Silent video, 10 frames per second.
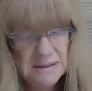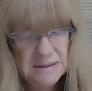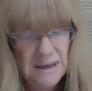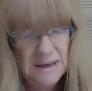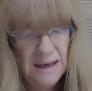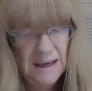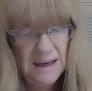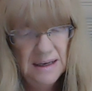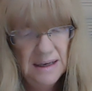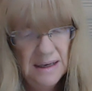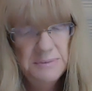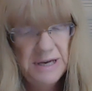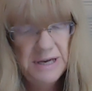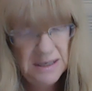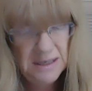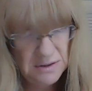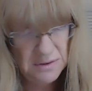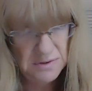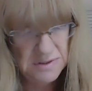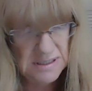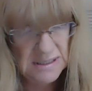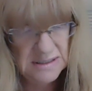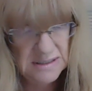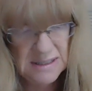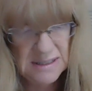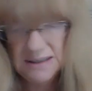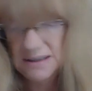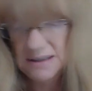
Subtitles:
and the bad news is that